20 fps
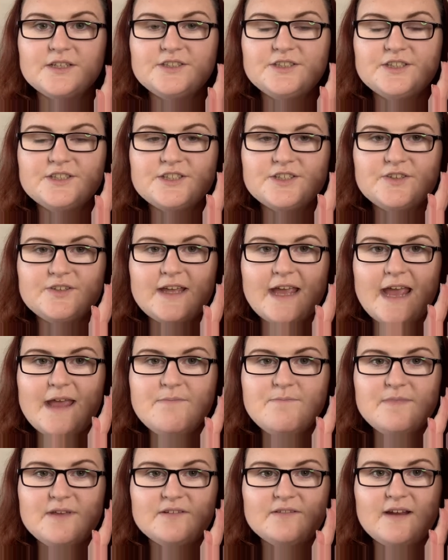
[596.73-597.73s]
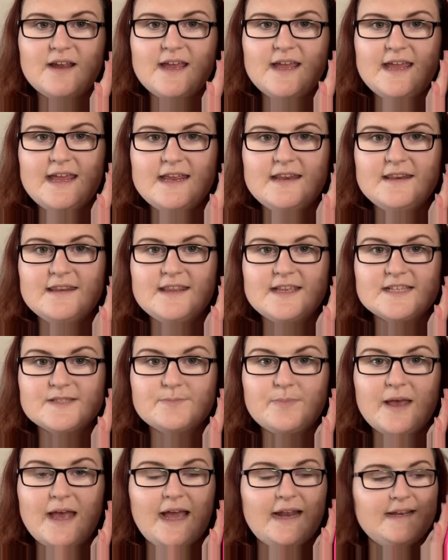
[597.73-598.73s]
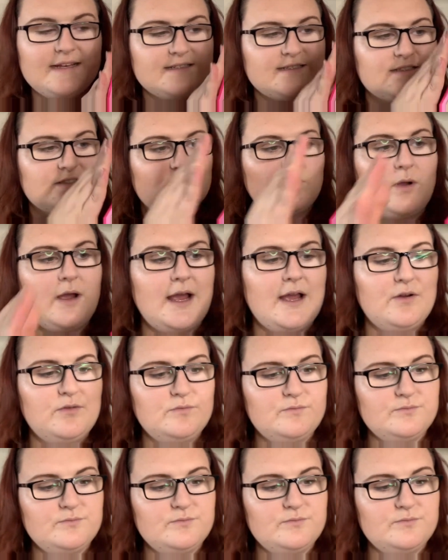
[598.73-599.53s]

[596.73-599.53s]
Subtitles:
do get a mirror in this palette as well.